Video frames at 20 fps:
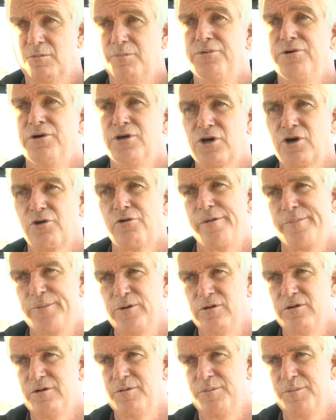pretty
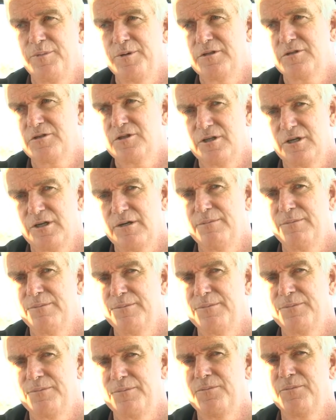crippled, but
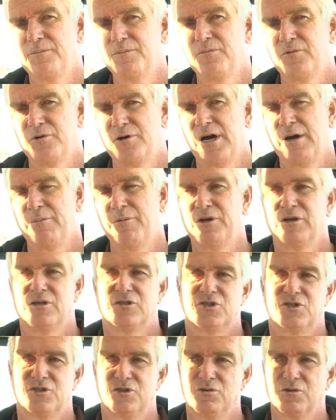were able to
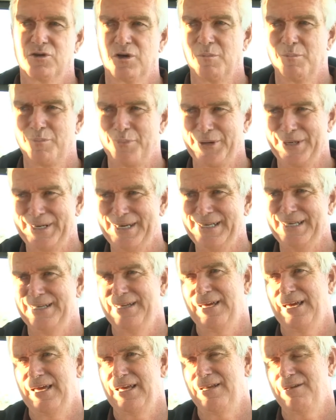still compete
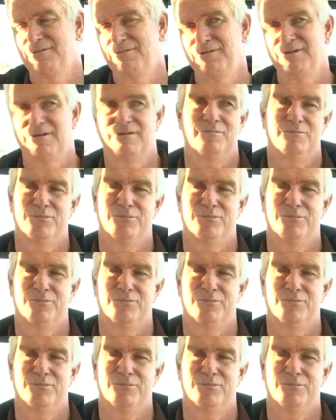and